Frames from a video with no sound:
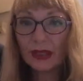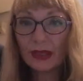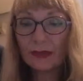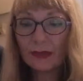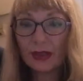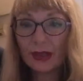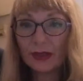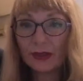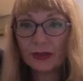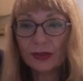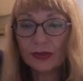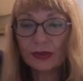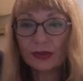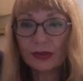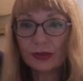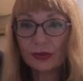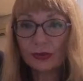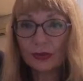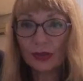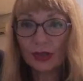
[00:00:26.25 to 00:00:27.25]
and the energy
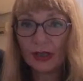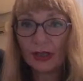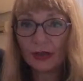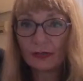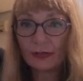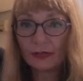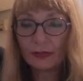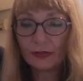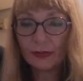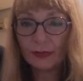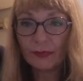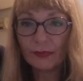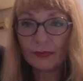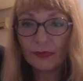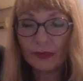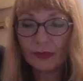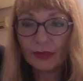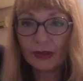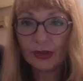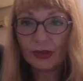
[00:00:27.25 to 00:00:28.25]
is going out
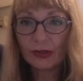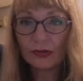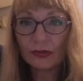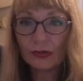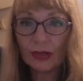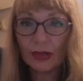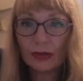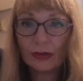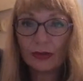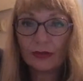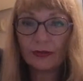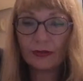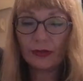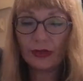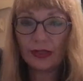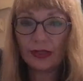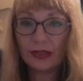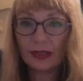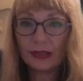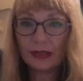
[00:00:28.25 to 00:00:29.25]
from the crown of
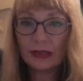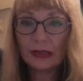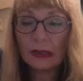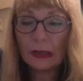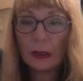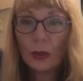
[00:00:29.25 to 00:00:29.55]
your head.